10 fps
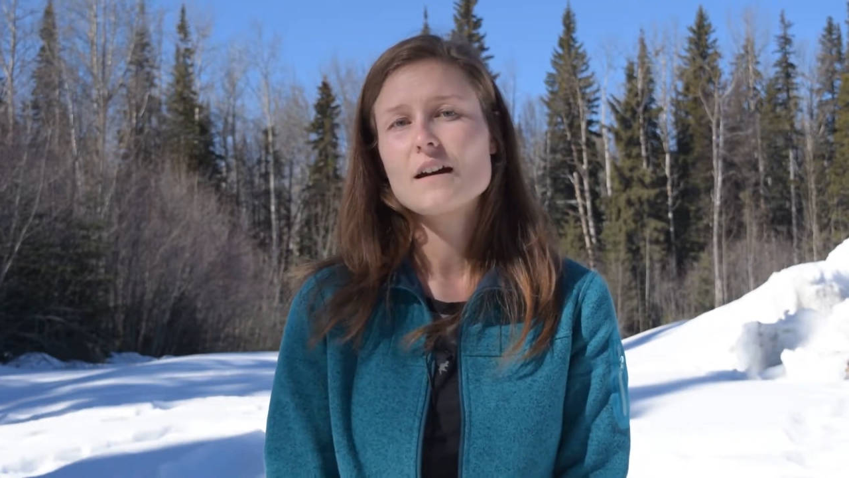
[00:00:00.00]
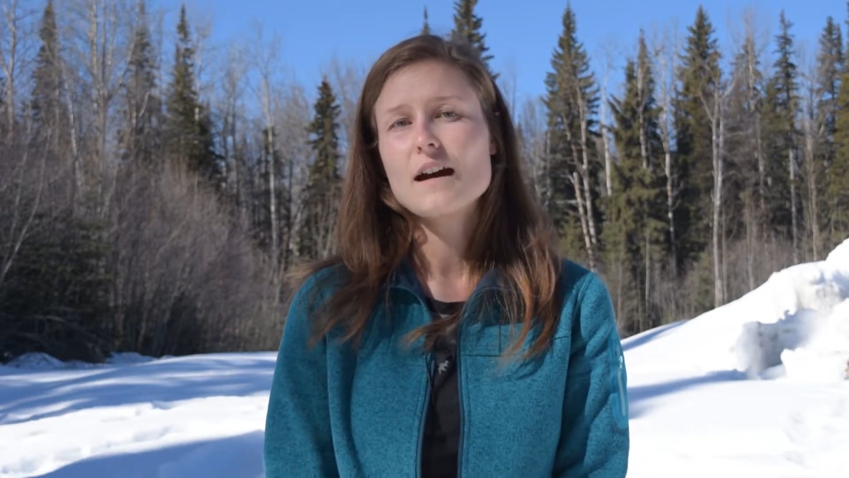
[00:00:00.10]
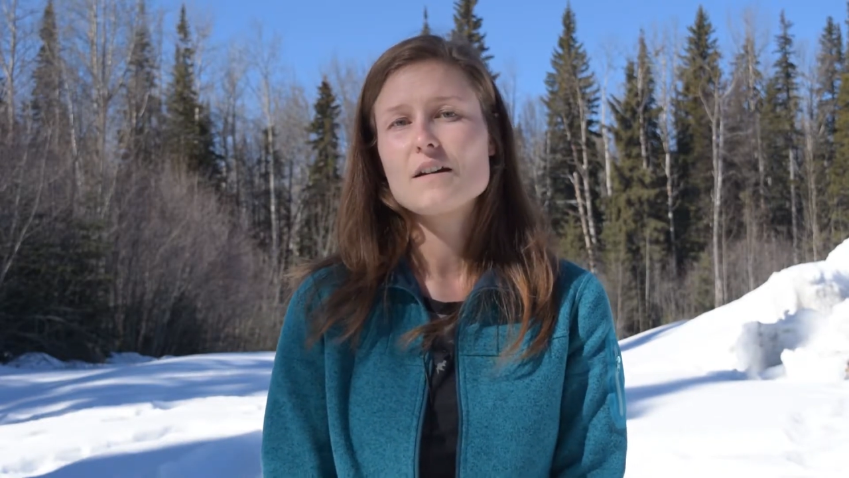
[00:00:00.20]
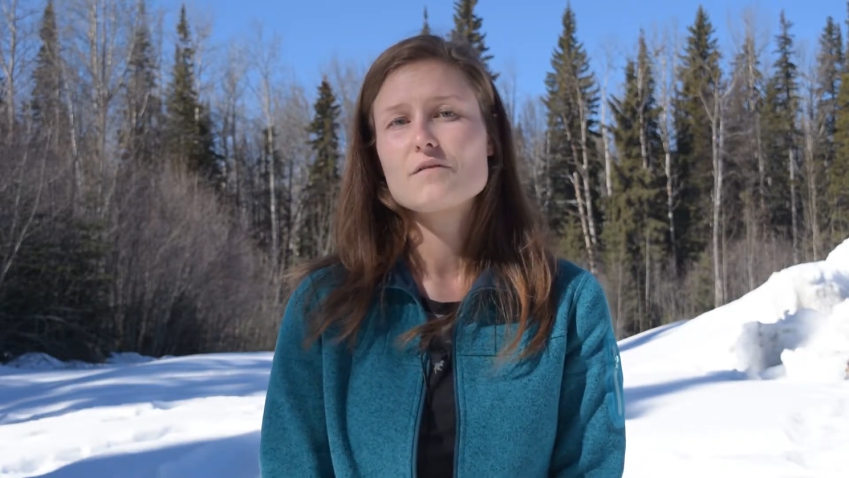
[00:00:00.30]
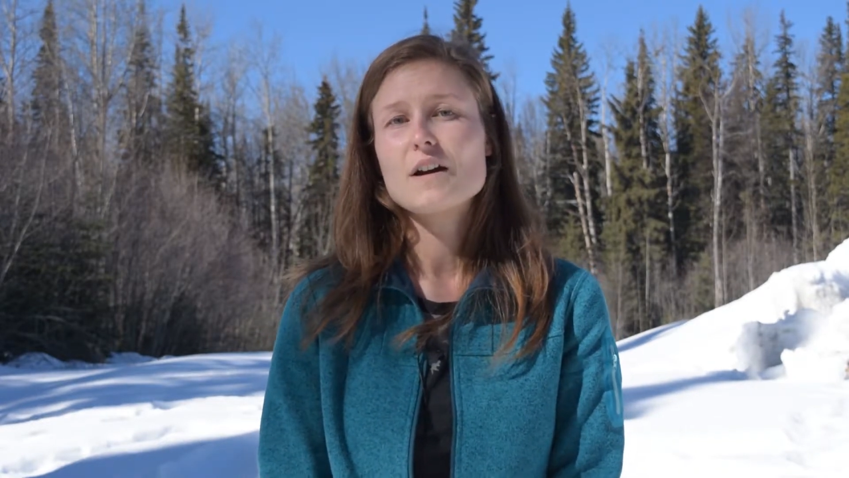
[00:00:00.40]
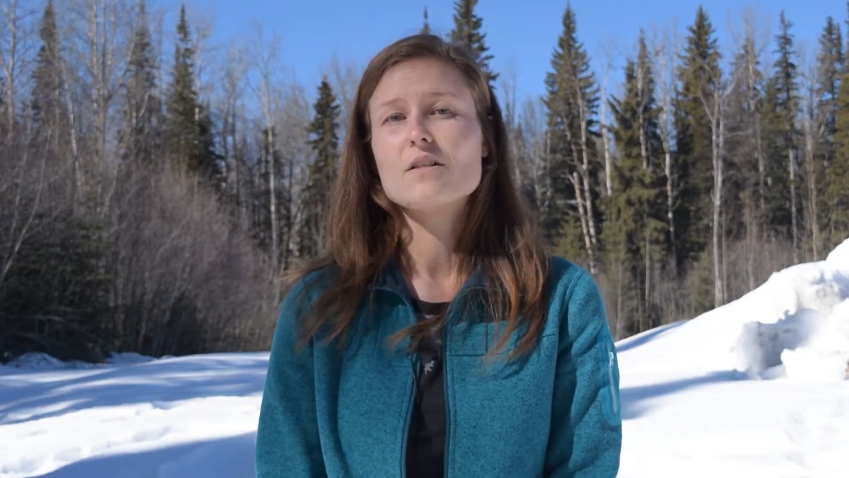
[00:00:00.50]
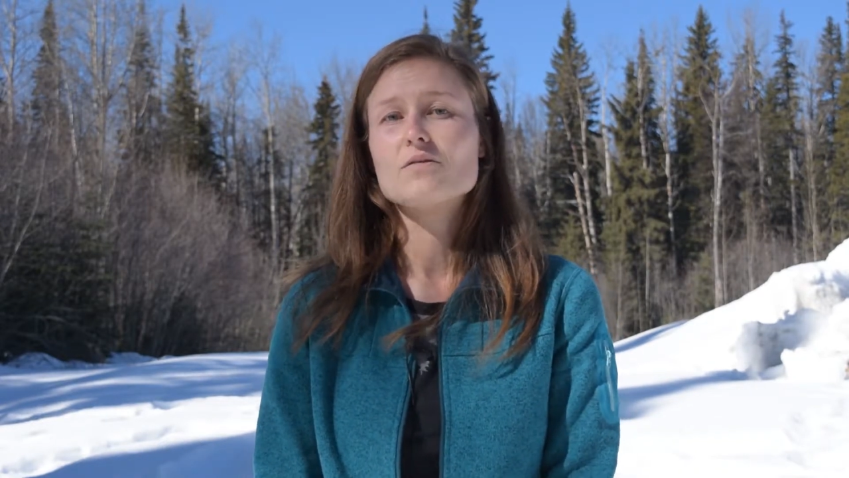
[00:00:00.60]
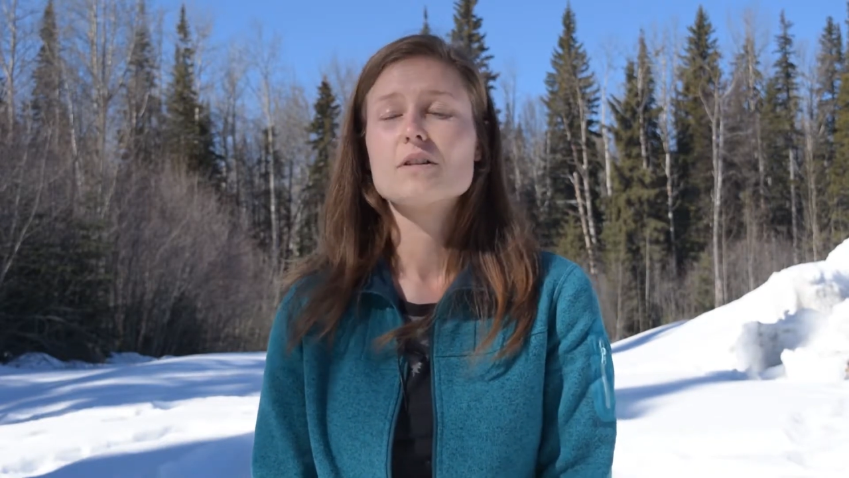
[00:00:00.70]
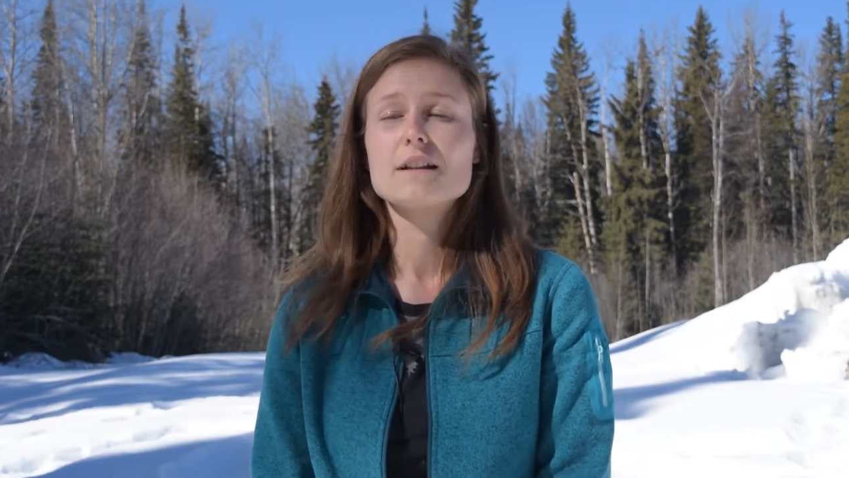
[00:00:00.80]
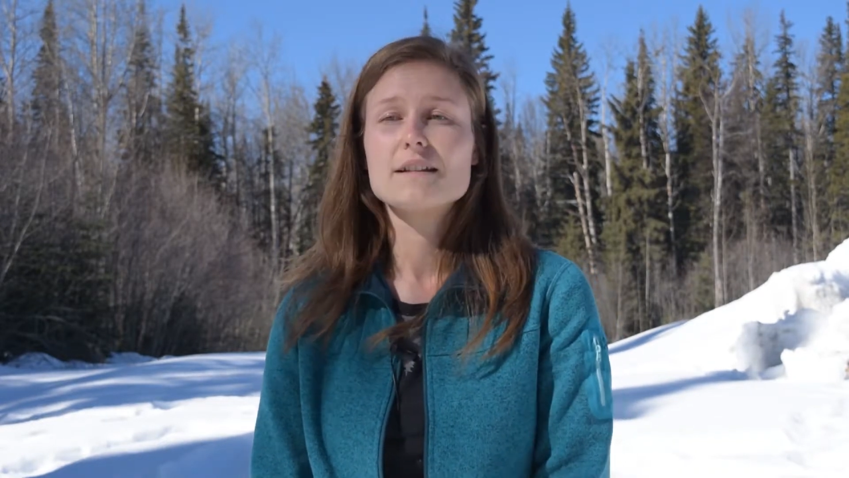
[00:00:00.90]
I
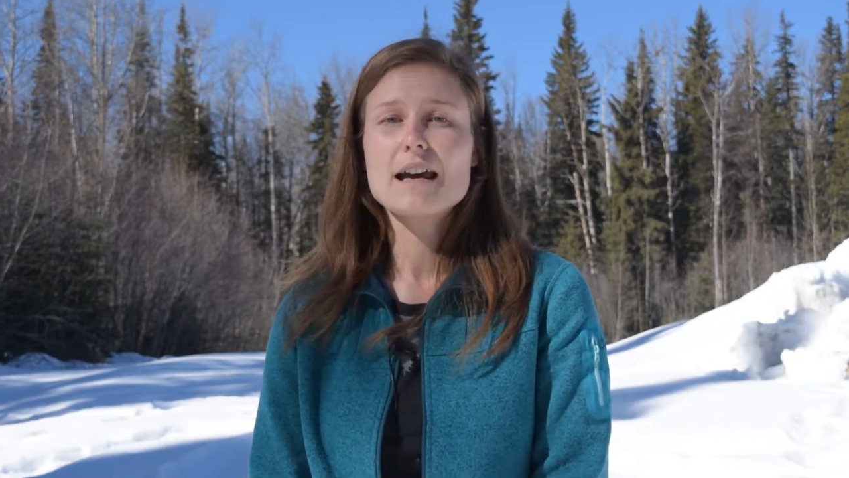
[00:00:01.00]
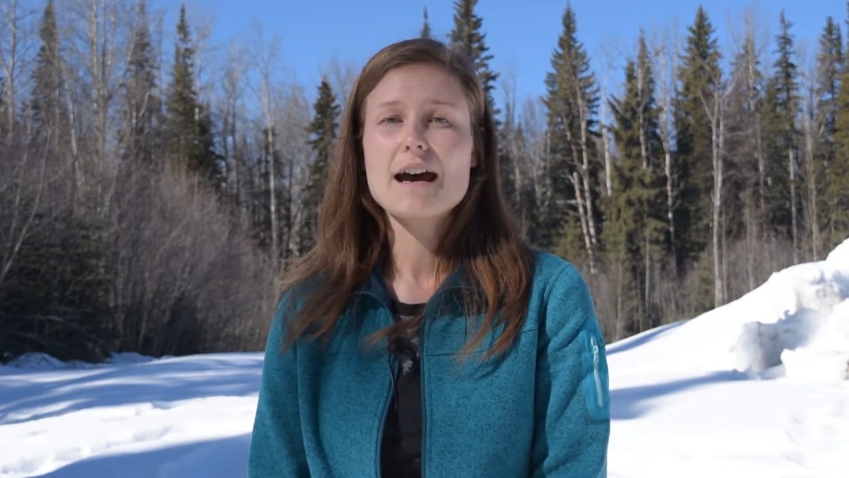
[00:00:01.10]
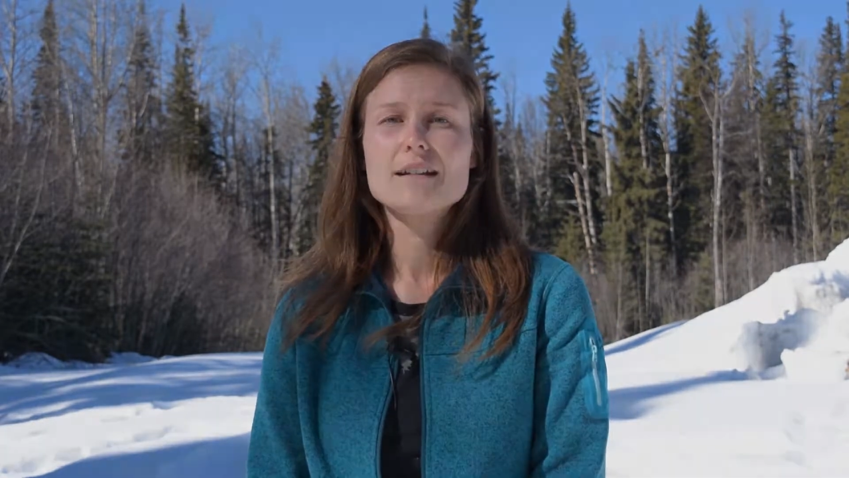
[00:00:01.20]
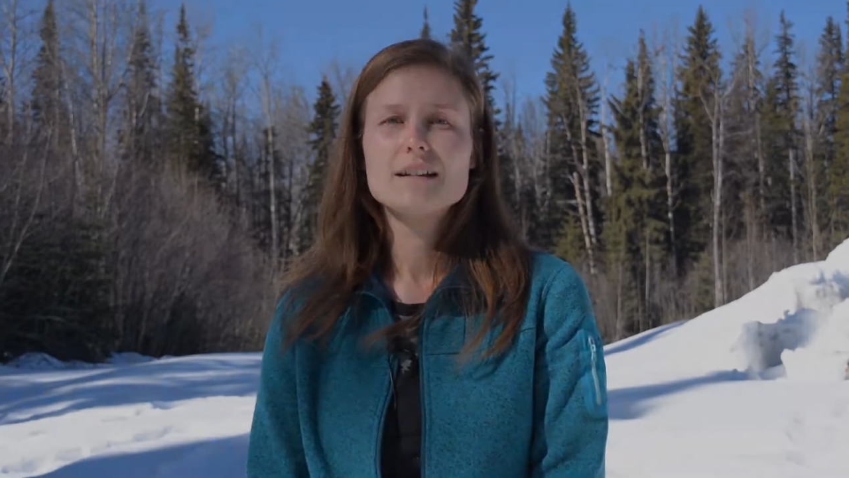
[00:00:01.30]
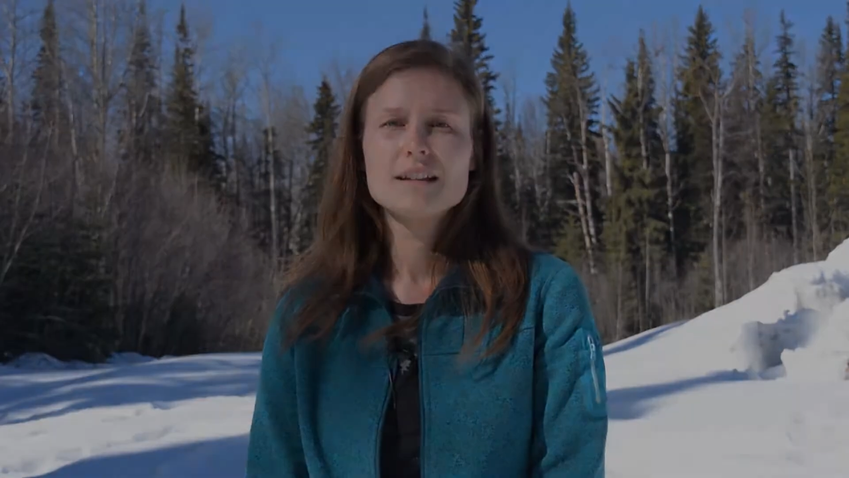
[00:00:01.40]
found really sad.